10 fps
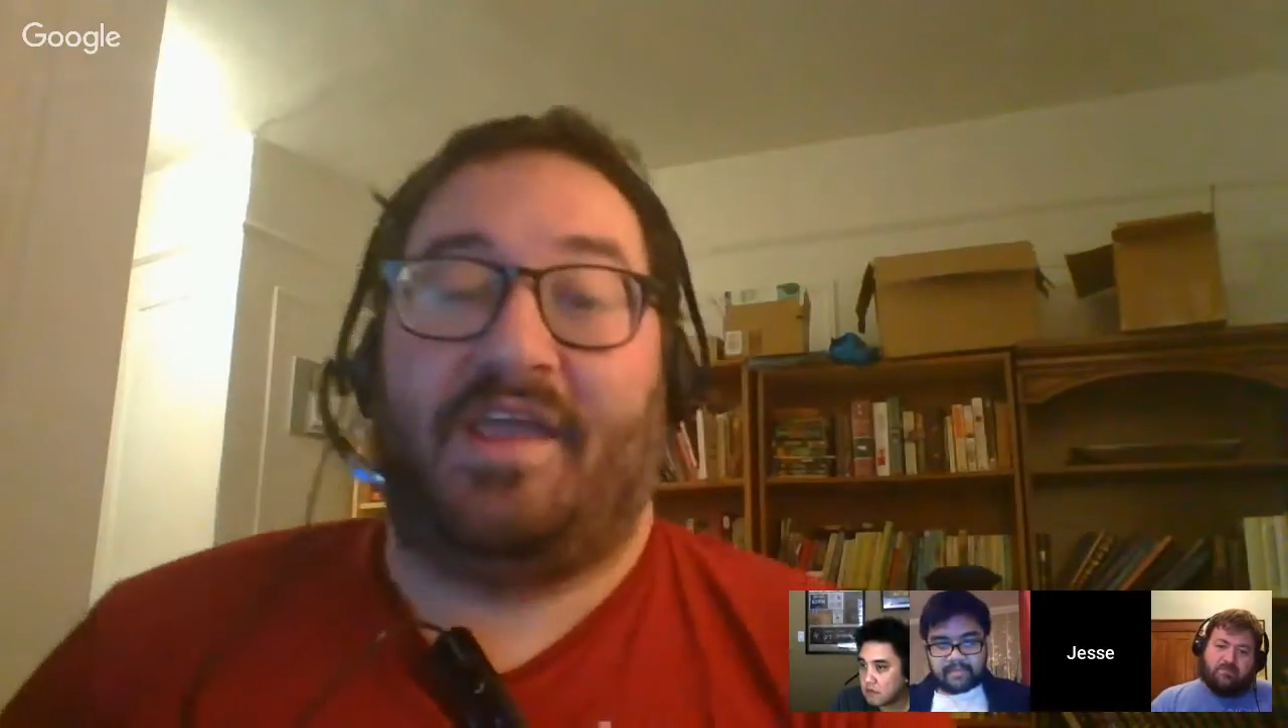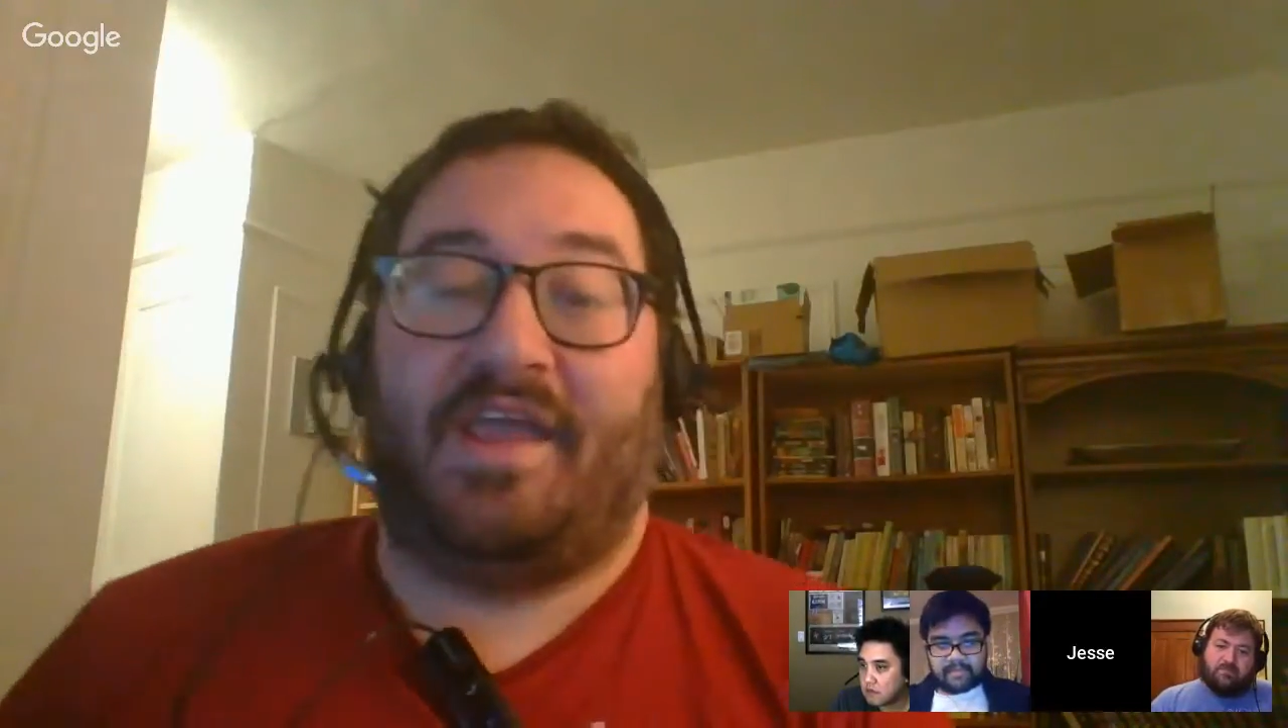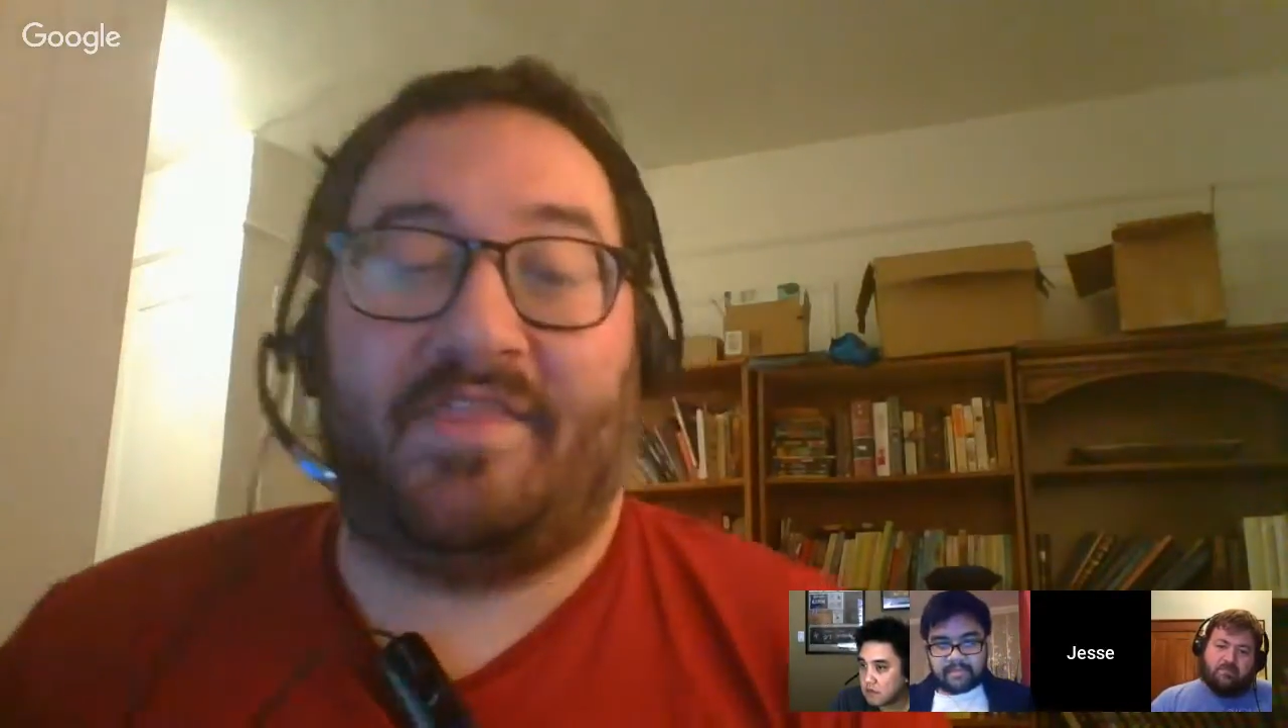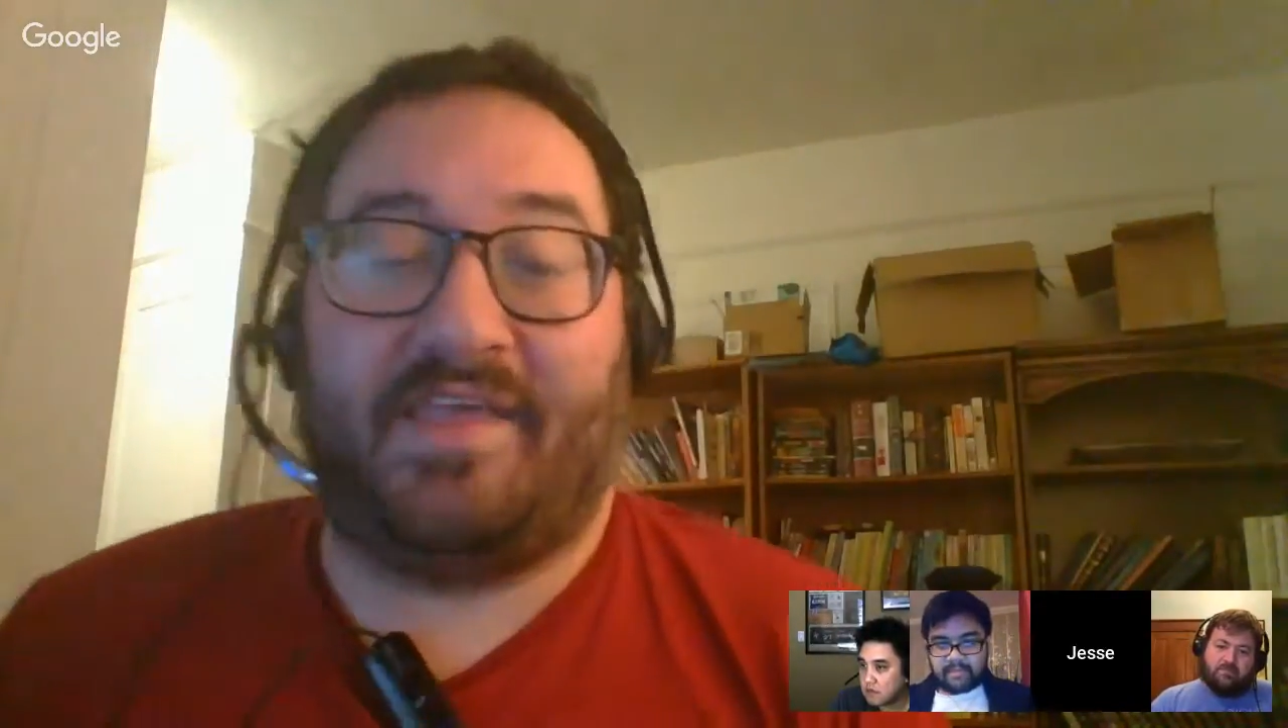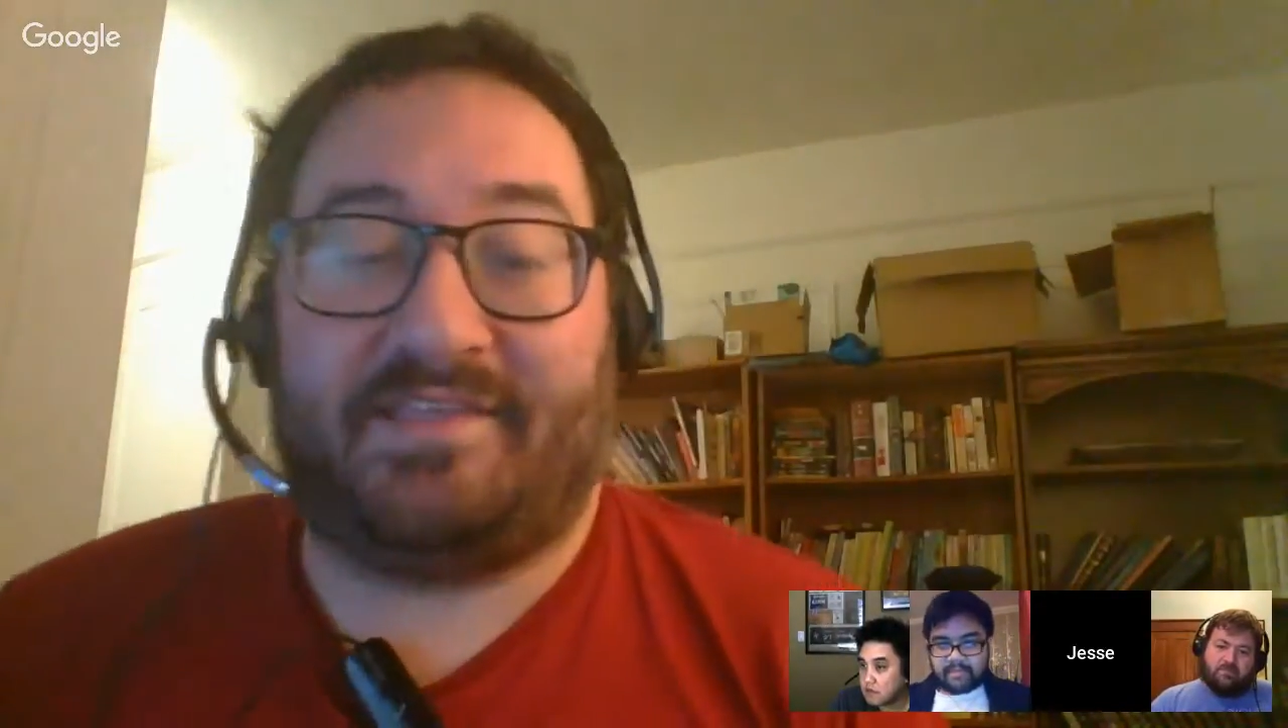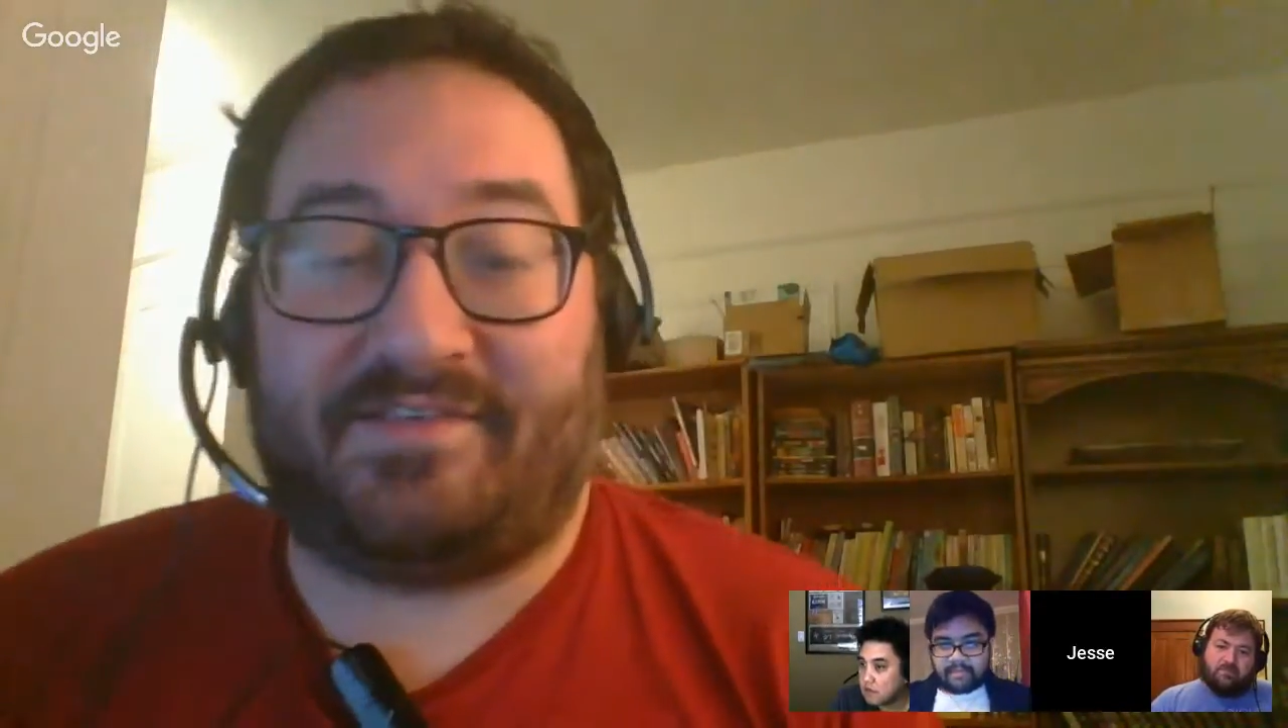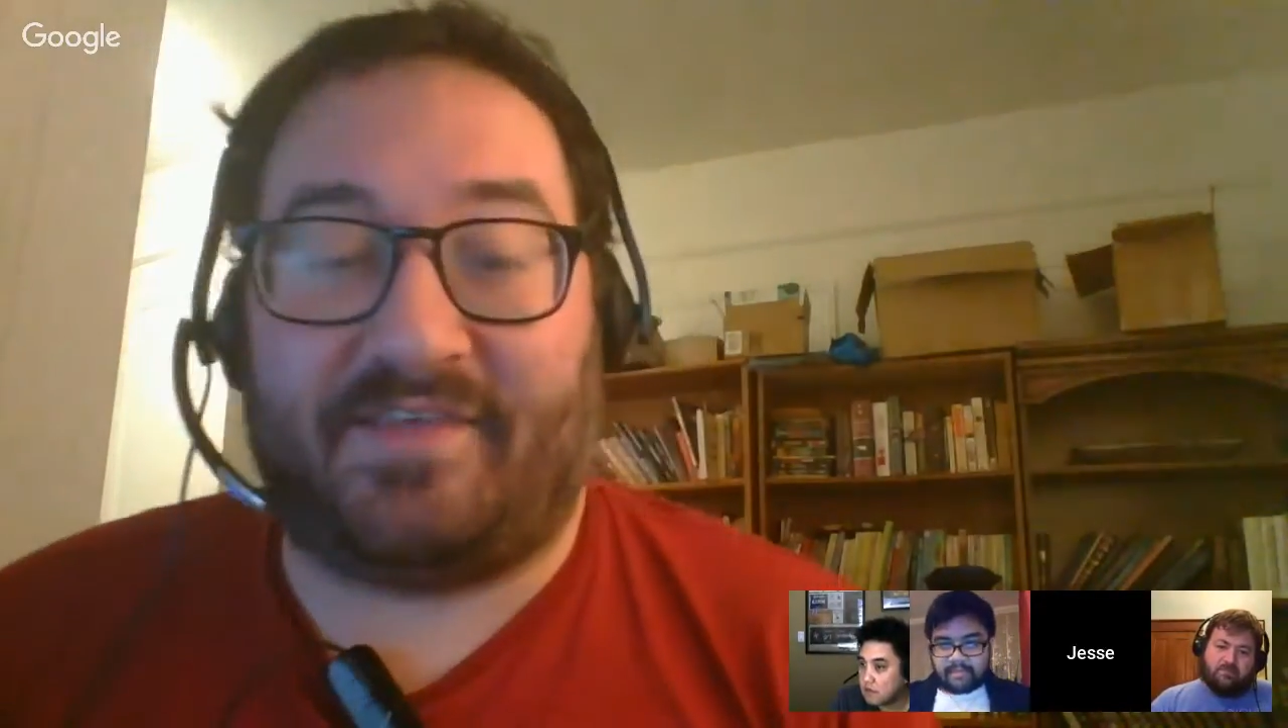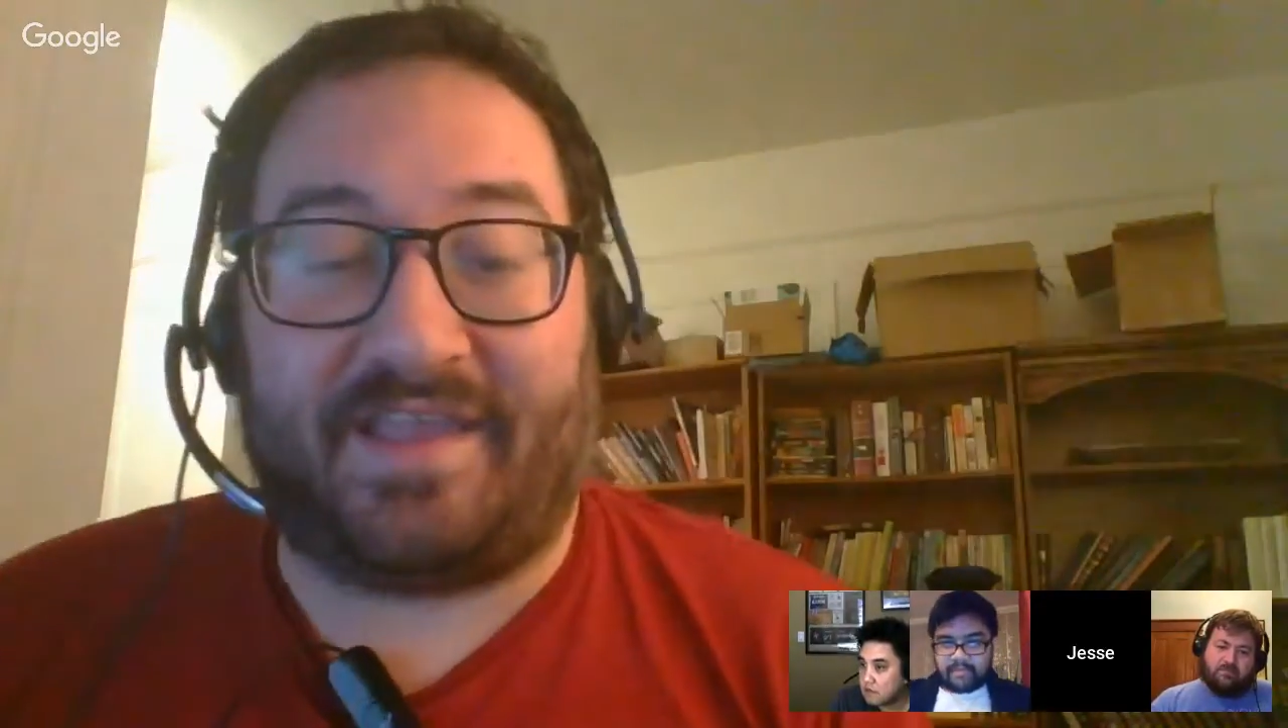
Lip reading: And that's like,